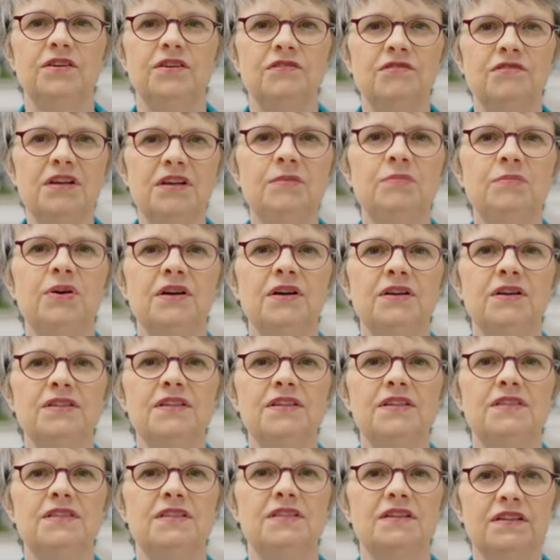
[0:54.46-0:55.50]
The Green
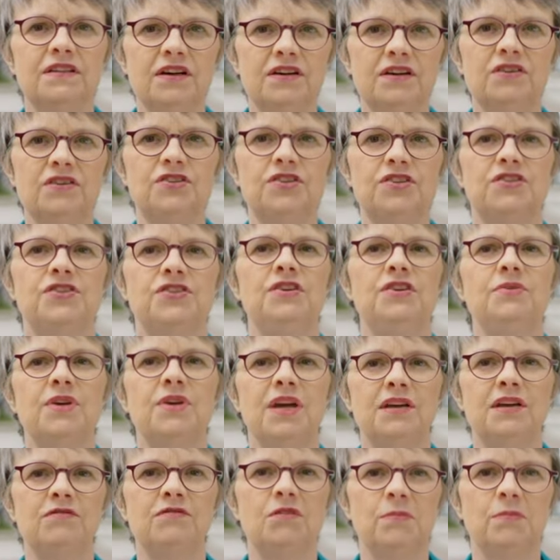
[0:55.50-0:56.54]
Party is the largest
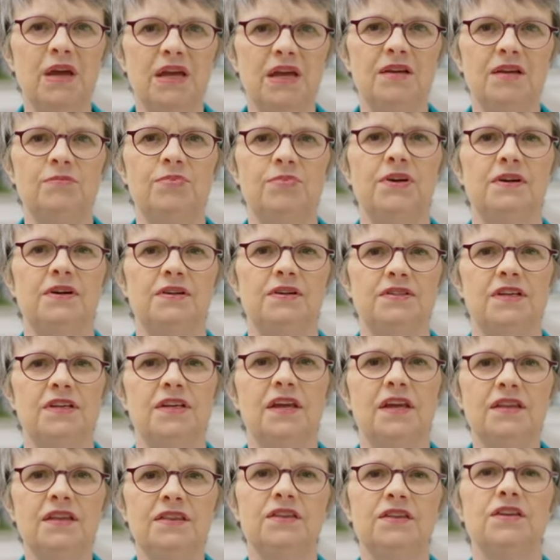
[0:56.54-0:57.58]
UK Remain
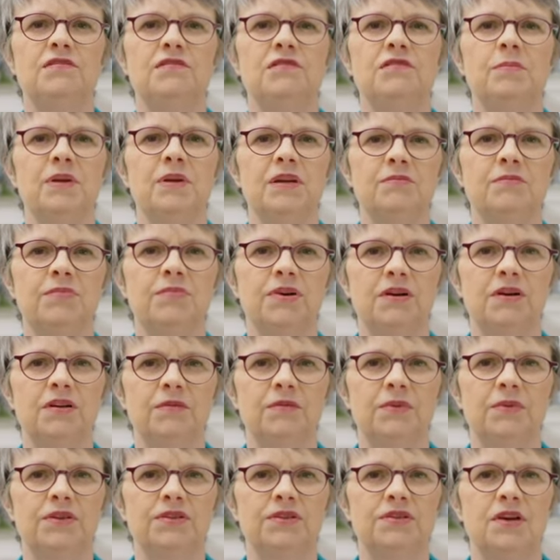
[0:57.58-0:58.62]
party in the European
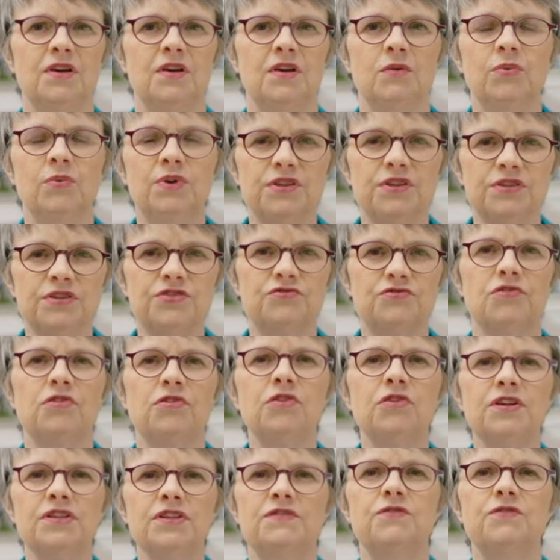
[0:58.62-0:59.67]
Parliament. We're the
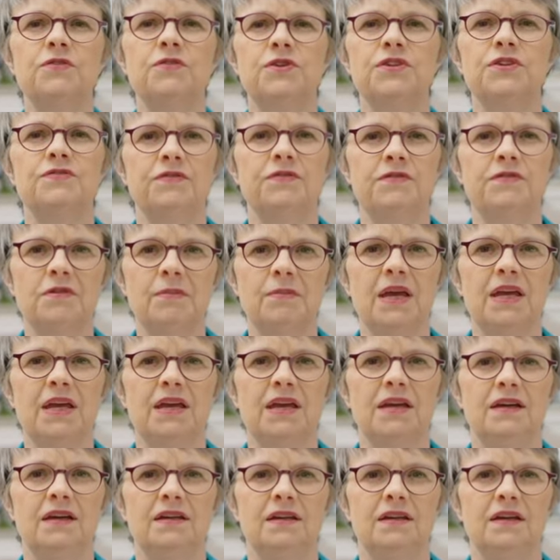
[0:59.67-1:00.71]
strongest voice for
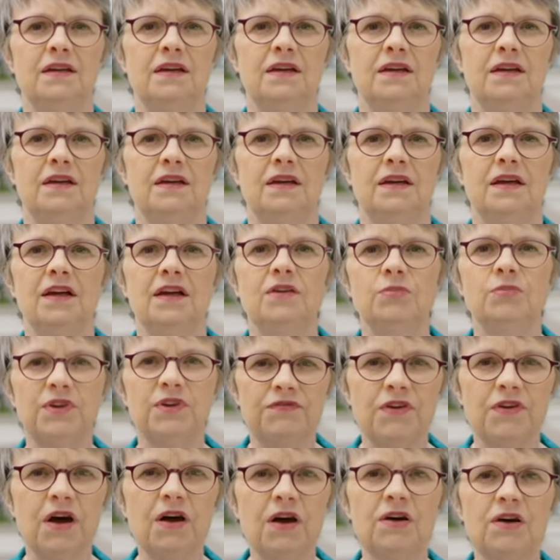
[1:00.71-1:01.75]
Remain. And
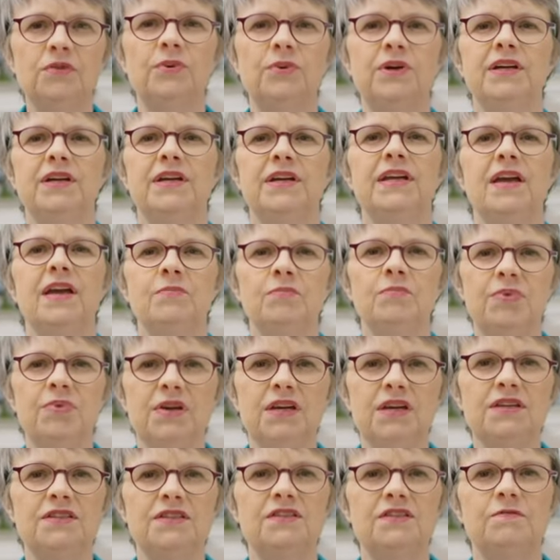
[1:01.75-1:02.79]
we've hard-working
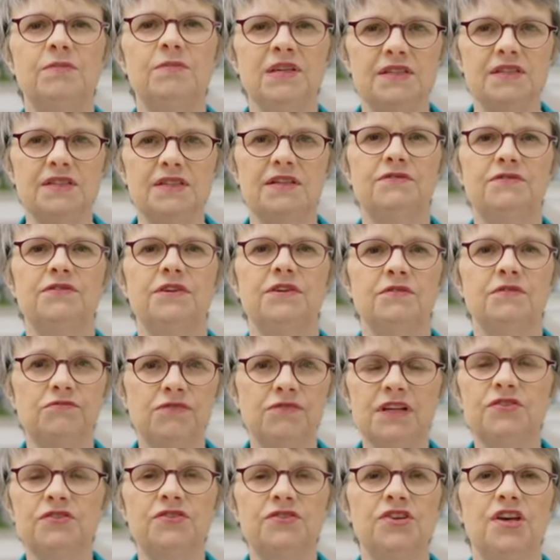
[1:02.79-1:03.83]
MPs who've been
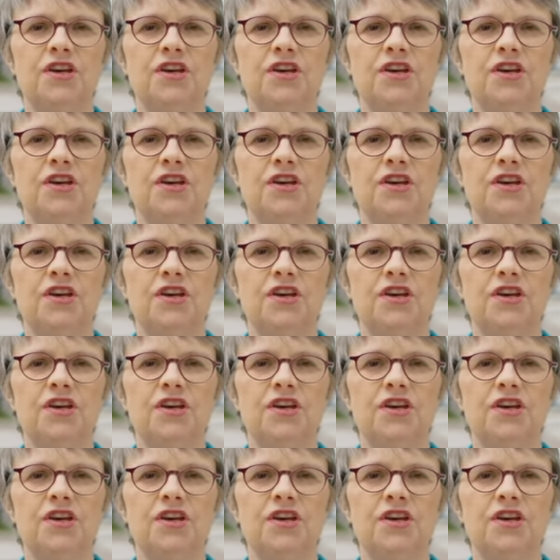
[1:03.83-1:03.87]
delivering real